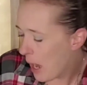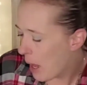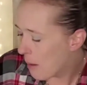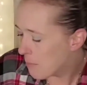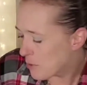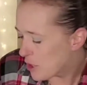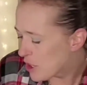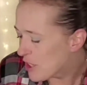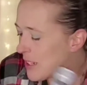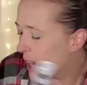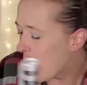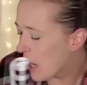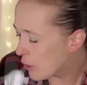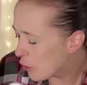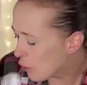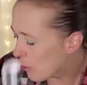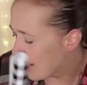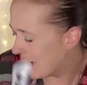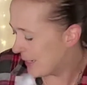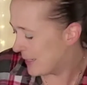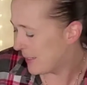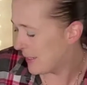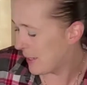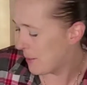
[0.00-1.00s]
I'm just not
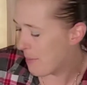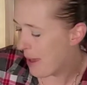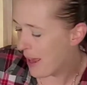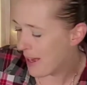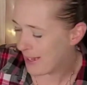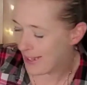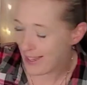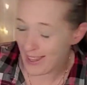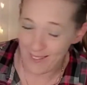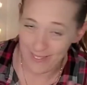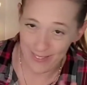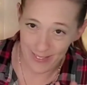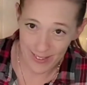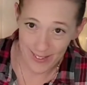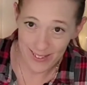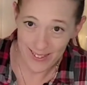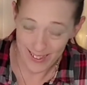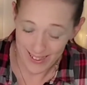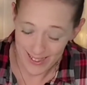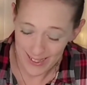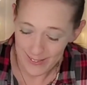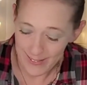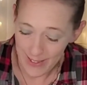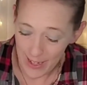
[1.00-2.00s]
crazy about it yet.
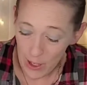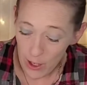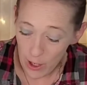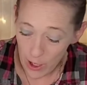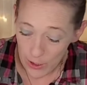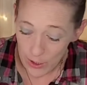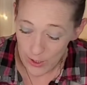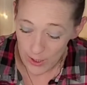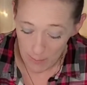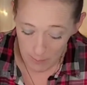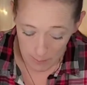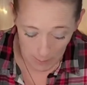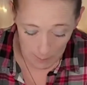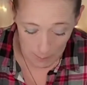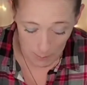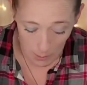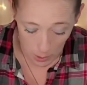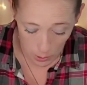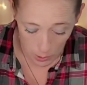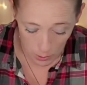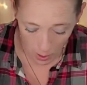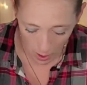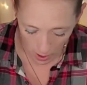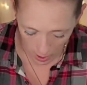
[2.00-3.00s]
And there are some people
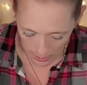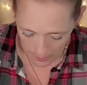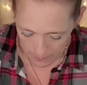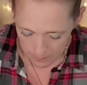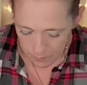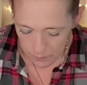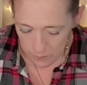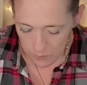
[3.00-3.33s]
who are.